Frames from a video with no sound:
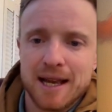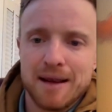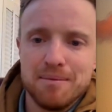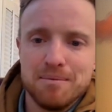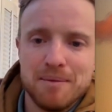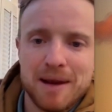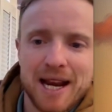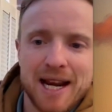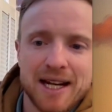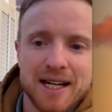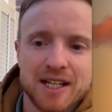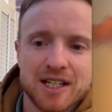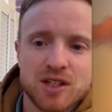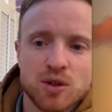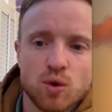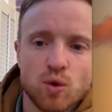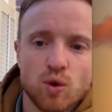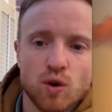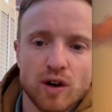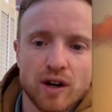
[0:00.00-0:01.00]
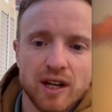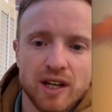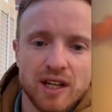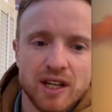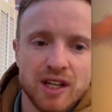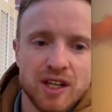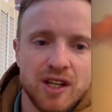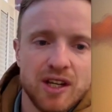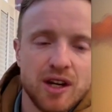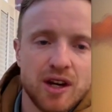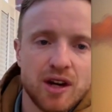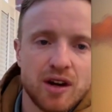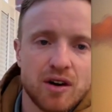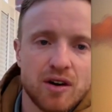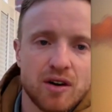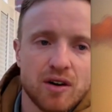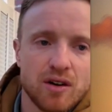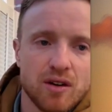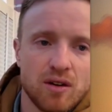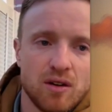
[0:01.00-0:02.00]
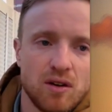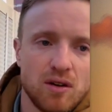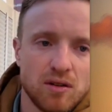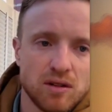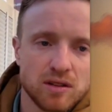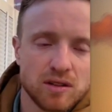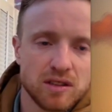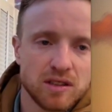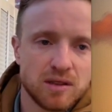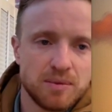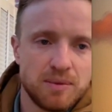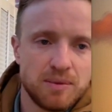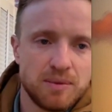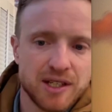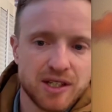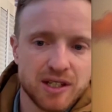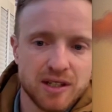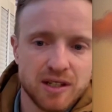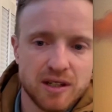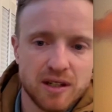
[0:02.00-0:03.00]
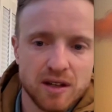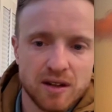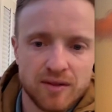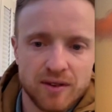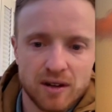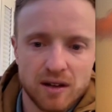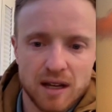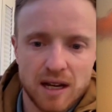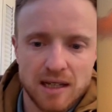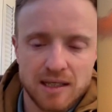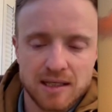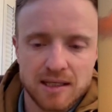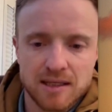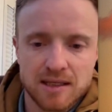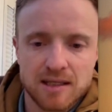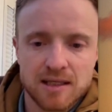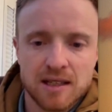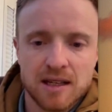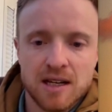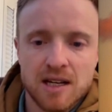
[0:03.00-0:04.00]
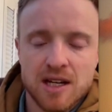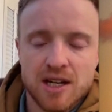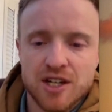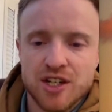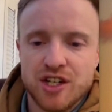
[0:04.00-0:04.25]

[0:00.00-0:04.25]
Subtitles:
it's a mandatory year-long suspension of your license.